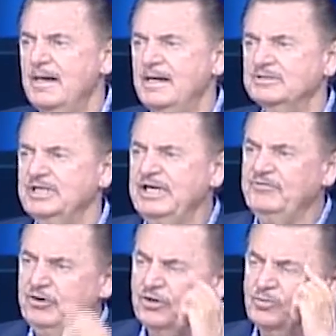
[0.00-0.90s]
See, if
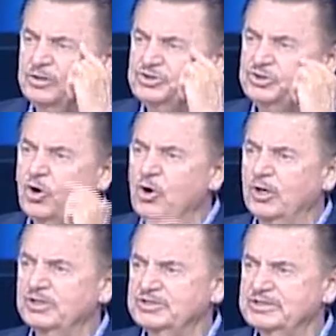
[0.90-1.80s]
you don't
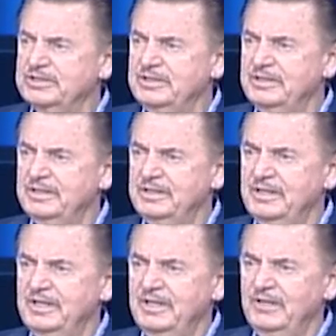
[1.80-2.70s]
rejoice
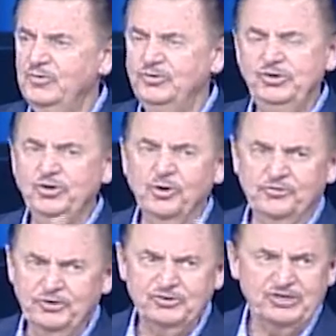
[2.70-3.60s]
when you're going
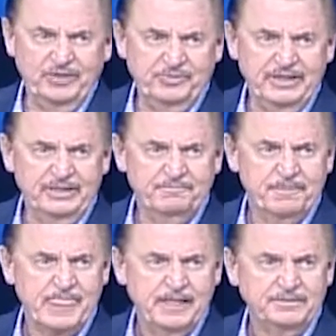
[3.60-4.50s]
through something,
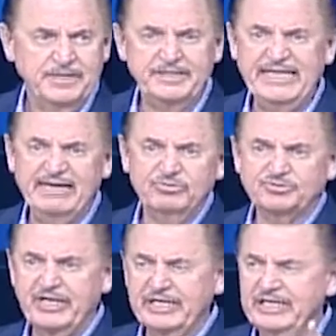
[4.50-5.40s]
the devils
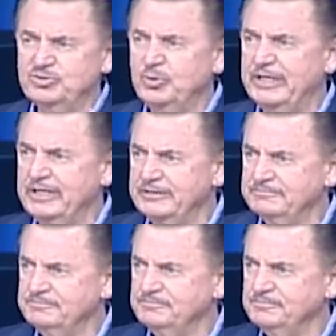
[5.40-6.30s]
think he's winning.
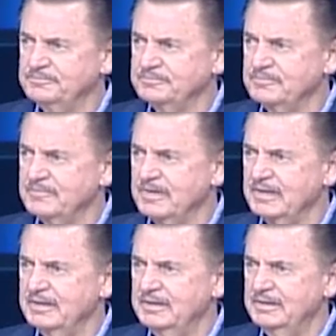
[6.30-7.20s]
Amen.
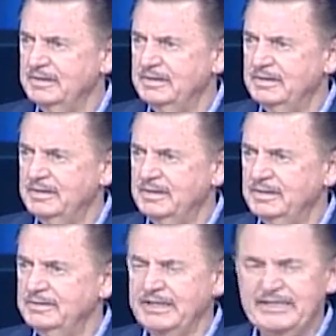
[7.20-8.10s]

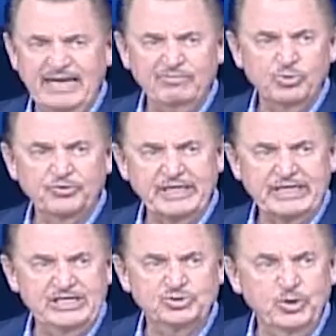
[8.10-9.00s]
The devil will think
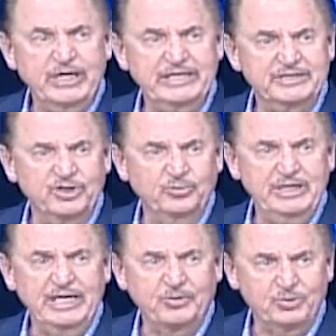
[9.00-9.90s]
he's winning. So we
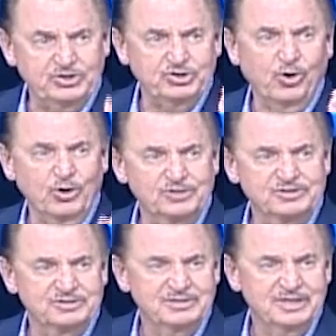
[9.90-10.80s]
got to
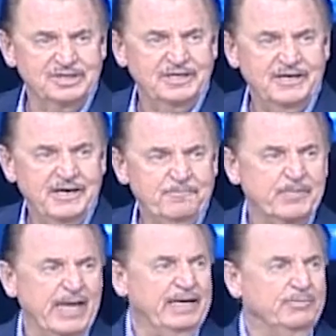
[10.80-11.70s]
rejoice.
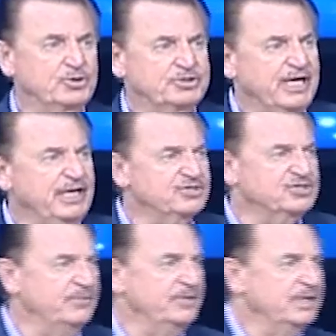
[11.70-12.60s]
Amen. And I'm going to tell you
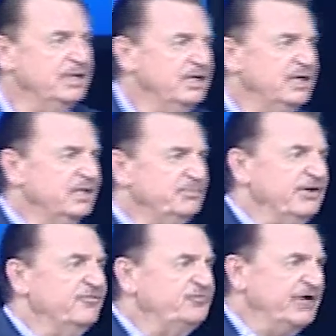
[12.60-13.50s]
something, it'll be
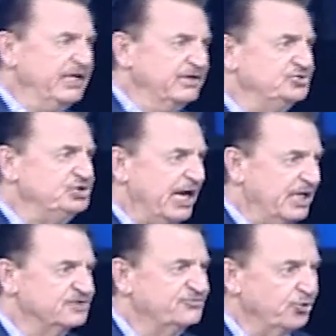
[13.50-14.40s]
a faith
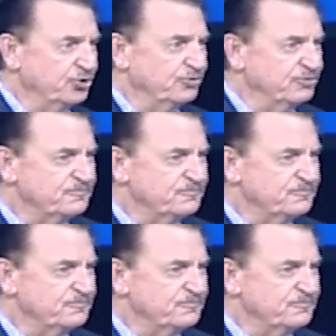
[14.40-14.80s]
challenge for you.